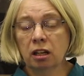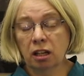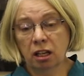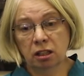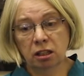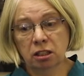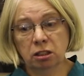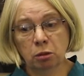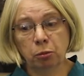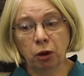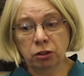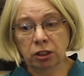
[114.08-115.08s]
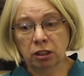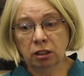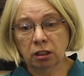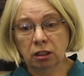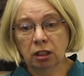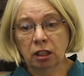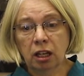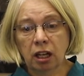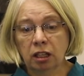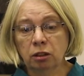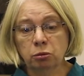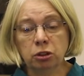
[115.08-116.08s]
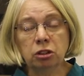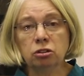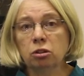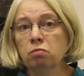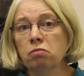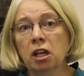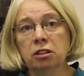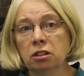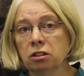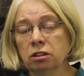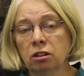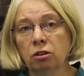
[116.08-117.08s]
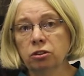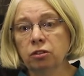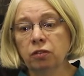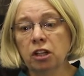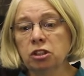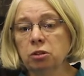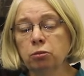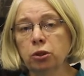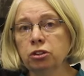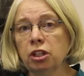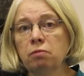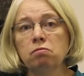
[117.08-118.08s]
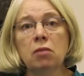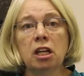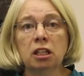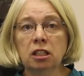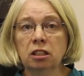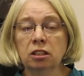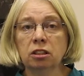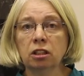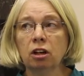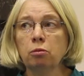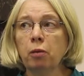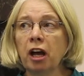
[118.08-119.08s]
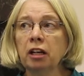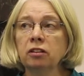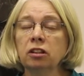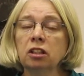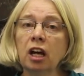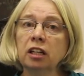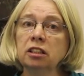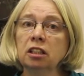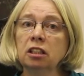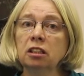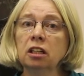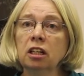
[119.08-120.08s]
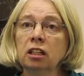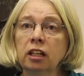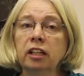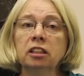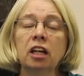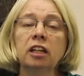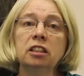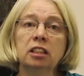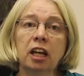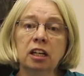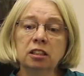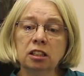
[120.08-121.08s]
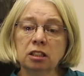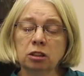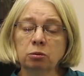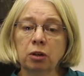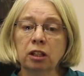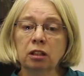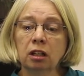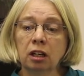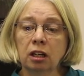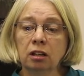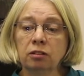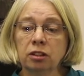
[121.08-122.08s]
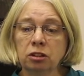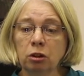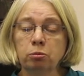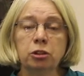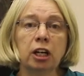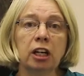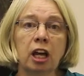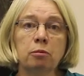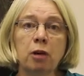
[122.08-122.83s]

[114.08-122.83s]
in this deposit. And it was a tremendous conservation project many years ago, back in the late 1980s, when this object came